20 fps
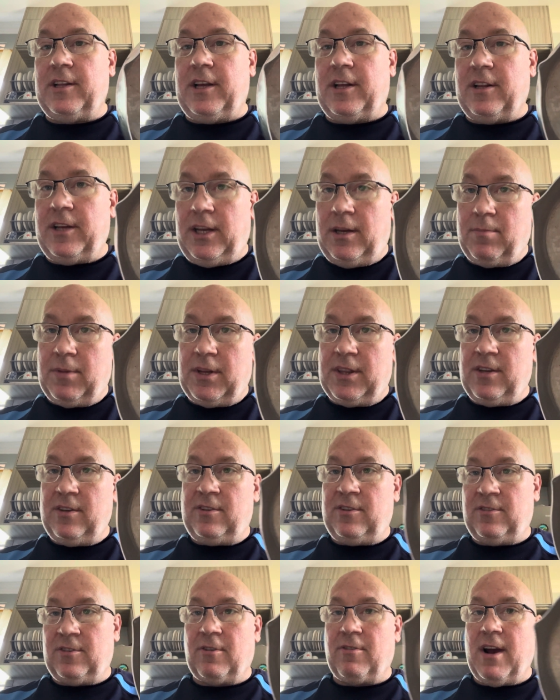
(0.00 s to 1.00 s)
clean, but this
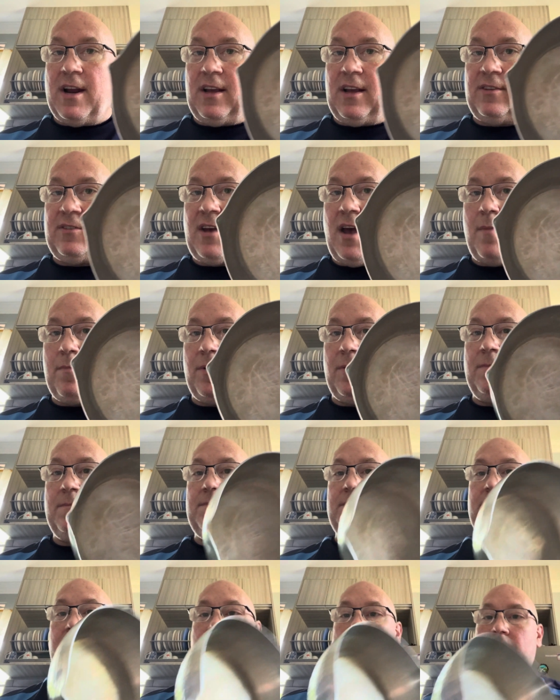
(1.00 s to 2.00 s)
is a great example.
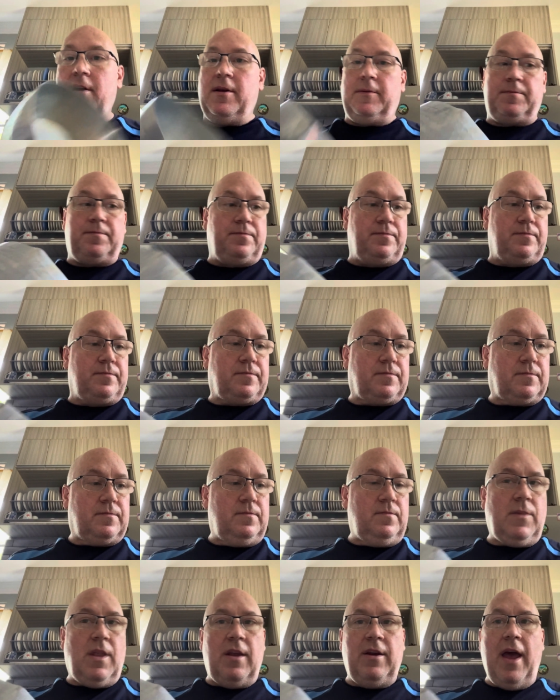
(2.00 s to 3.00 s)

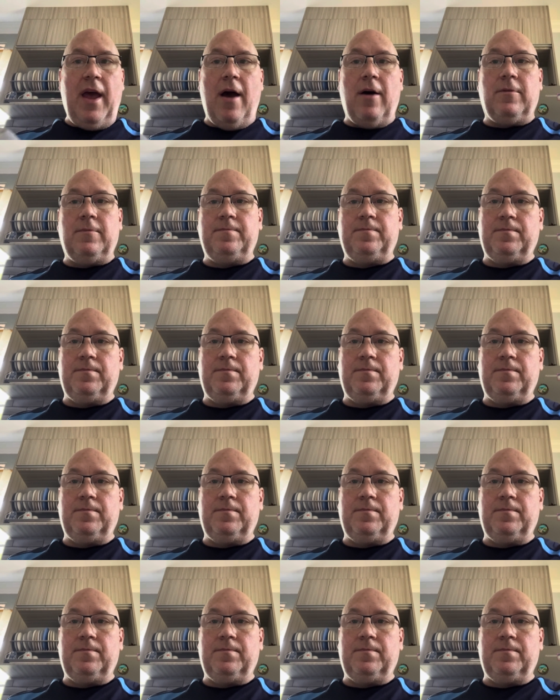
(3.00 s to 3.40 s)
Now,